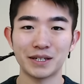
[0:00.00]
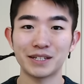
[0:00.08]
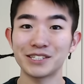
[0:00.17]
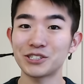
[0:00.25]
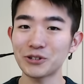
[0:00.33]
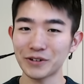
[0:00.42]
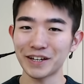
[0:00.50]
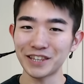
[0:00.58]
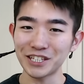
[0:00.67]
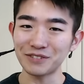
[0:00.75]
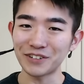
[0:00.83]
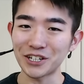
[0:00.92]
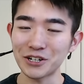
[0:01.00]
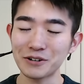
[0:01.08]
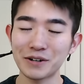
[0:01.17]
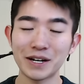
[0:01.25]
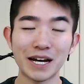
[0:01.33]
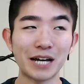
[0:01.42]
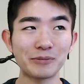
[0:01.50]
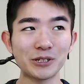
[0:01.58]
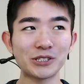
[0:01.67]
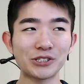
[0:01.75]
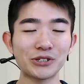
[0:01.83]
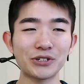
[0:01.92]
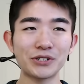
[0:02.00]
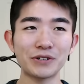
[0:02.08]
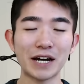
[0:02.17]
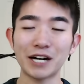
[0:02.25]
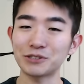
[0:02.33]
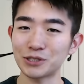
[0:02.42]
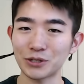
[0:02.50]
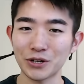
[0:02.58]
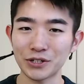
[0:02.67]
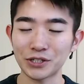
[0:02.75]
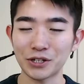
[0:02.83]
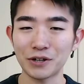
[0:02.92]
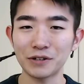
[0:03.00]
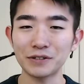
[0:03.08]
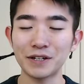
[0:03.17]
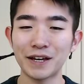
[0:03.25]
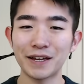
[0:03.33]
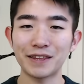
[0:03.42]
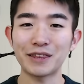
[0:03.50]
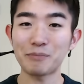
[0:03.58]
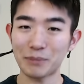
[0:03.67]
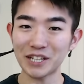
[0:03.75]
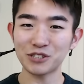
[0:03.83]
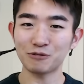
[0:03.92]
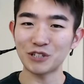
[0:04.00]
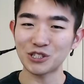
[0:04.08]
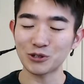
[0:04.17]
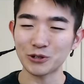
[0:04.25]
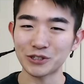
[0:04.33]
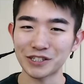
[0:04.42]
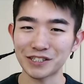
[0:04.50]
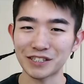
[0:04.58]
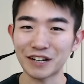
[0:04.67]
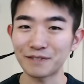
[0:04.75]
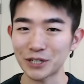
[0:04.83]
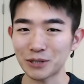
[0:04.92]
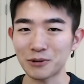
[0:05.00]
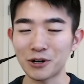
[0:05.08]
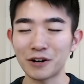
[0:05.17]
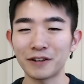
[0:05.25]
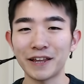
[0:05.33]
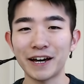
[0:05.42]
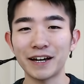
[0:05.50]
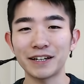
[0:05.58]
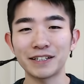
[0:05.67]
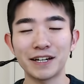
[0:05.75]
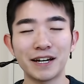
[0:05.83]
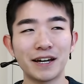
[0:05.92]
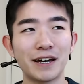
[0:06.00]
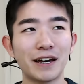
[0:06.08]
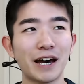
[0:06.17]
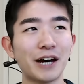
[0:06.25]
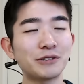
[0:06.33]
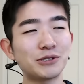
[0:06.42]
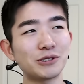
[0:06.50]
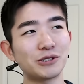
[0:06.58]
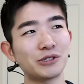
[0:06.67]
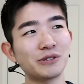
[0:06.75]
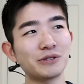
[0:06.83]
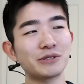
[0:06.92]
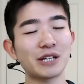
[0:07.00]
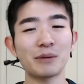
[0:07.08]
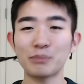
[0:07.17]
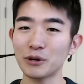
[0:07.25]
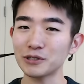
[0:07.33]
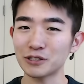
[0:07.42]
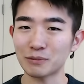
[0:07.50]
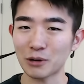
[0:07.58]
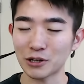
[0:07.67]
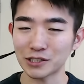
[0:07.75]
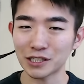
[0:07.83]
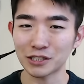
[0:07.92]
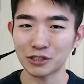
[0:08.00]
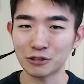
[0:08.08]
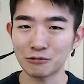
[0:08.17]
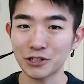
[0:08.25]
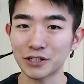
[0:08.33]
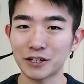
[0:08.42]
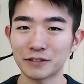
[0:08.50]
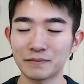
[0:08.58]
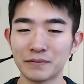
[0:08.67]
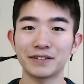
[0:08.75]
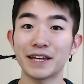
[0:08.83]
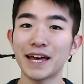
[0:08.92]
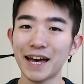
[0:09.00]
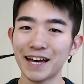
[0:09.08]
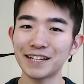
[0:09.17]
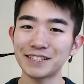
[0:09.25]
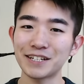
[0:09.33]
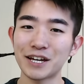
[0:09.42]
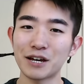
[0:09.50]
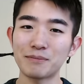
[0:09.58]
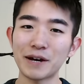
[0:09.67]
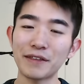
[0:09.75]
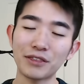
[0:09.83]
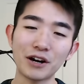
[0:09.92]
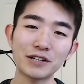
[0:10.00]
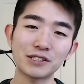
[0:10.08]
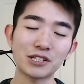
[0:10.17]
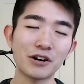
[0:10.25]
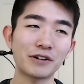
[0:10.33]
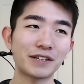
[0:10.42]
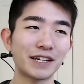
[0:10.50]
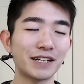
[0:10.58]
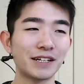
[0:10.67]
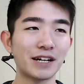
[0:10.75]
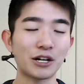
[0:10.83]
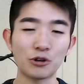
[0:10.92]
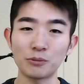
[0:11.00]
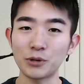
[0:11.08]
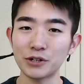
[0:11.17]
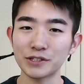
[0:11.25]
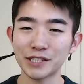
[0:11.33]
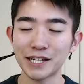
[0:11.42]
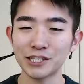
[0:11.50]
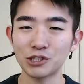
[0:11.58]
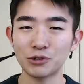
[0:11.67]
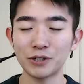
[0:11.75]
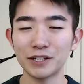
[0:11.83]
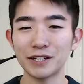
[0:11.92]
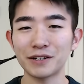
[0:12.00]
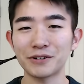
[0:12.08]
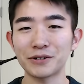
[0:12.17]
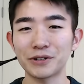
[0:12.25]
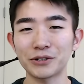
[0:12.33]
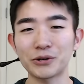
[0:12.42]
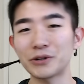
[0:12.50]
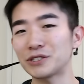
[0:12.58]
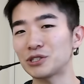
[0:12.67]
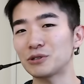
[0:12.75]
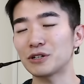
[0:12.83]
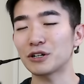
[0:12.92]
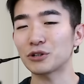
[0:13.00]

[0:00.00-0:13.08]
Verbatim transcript: So in this video, I'm gonna show you how to learn to code, the best resources available online, how to choose a personal project to work on, and my thoughts on getting a computer science degree or going to a